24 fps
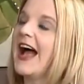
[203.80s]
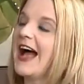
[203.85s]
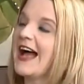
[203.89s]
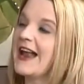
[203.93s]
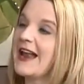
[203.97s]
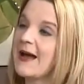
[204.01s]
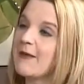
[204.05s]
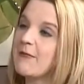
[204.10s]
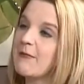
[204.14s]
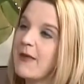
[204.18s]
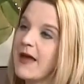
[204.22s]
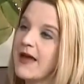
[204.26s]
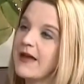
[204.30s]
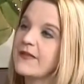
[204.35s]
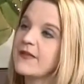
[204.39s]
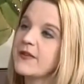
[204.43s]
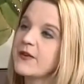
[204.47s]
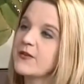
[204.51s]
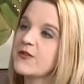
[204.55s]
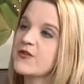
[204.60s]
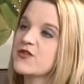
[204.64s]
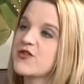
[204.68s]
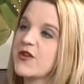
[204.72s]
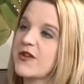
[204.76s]
And I make
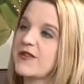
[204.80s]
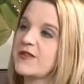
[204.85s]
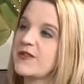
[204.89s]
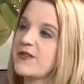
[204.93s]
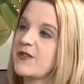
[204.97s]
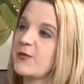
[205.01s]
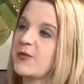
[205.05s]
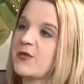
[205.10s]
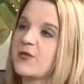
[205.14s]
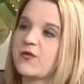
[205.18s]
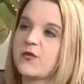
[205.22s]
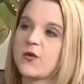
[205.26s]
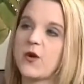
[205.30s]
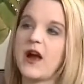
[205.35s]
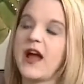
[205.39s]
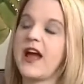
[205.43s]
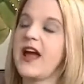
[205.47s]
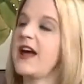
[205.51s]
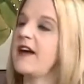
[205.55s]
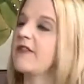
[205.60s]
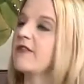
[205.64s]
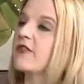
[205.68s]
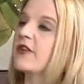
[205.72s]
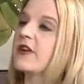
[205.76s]
those choices before I
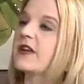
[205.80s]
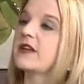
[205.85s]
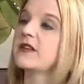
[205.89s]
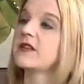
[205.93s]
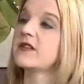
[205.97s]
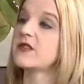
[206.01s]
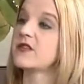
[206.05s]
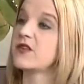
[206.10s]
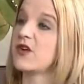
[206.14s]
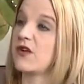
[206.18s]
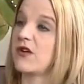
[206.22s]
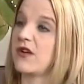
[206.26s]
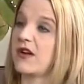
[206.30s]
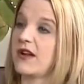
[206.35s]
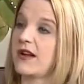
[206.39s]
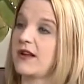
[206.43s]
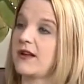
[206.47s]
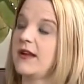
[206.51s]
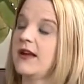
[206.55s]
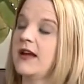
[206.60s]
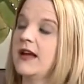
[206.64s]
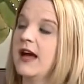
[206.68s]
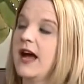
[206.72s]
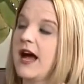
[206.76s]
ever get
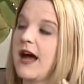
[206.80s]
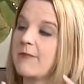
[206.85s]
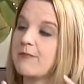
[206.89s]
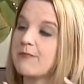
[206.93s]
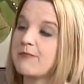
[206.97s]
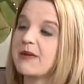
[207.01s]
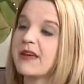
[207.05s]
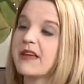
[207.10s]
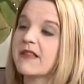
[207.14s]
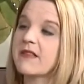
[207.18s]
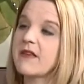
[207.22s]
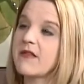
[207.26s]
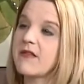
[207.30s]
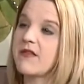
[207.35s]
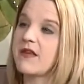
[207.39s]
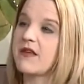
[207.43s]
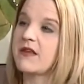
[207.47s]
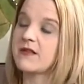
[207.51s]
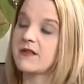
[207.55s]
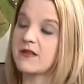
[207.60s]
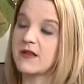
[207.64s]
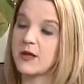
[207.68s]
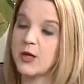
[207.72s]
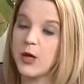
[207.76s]
started. I pick the
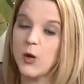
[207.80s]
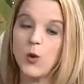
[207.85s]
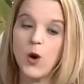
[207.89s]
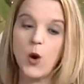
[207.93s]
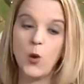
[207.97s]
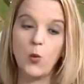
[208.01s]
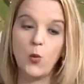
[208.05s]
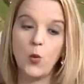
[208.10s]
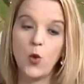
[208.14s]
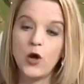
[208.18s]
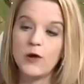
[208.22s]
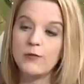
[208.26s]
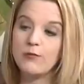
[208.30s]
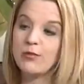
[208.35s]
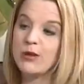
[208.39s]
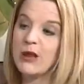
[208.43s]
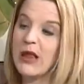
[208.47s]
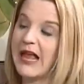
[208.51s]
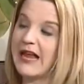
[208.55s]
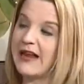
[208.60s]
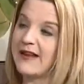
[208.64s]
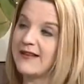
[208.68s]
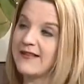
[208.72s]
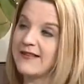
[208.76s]
things that go on one
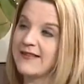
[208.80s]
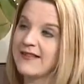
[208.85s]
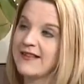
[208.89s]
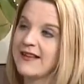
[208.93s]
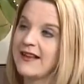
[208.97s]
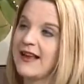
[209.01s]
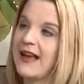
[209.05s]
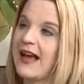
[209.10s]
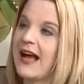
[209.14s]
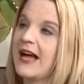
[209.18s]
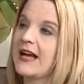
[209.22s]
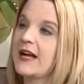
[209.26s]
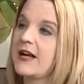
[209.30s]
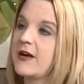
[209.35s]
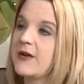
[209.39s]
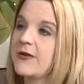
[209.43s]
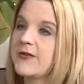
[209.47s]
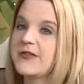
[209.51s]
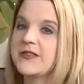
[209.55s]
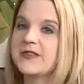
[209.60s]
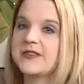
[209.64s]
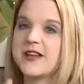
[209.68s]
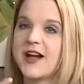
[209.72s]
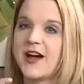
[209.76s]
plate. I go
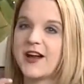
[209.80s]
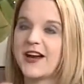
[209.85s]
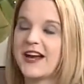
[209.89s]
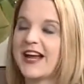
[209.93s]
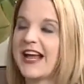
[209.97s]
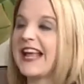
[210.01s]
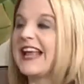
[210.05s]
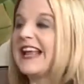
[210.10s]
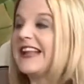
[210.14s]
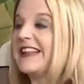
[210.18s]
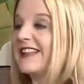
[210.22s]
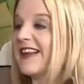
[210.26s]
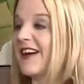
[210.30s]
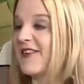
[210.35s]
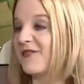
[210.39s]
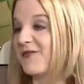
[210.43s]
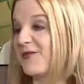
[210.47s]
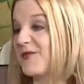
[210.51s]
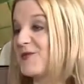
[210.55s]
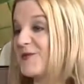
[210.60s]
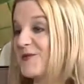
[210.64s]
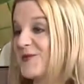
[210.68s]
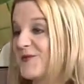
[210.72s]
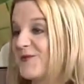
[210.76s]
sit down and I eat that
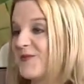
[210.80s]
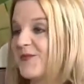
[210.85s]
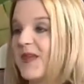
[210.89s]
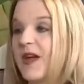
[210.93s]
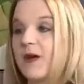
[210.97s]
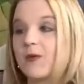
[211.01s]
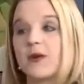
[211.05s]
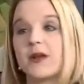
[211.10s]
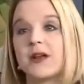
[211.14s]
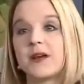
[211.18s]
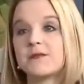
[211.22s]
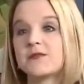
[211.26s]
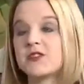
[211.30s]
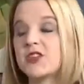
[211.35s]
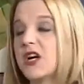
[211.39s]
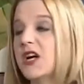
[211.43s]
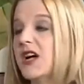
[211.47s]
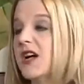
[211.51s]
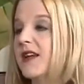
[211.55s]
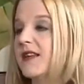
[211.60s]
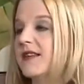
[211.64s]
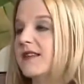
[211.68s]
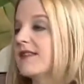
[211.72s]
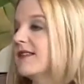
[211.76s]
food. And when I'm
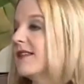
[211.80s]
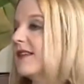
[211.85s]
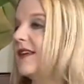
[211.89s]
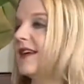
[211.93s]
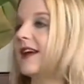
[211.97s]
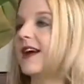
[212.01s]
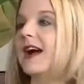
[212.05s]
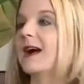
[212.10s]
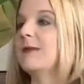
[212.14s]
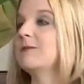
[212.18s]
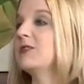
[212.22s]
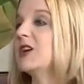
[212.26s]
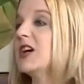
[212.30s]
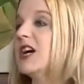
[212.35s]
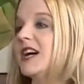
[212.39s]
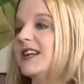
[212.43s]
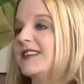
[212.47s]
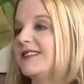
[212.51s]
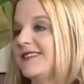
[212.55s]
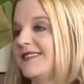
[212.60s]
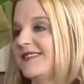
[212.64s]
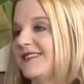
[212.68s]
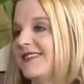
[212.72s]
done, I'm done.